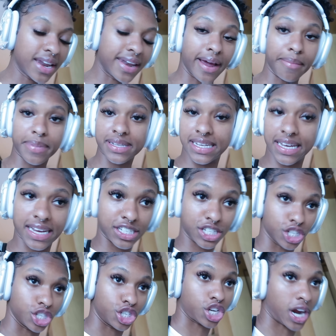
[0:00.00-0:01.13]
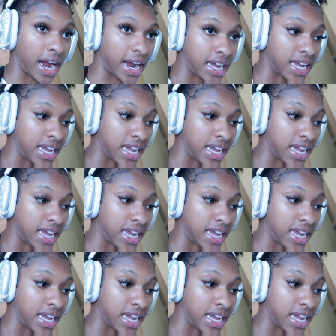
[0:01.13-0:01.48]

Now I'm about to head to the track.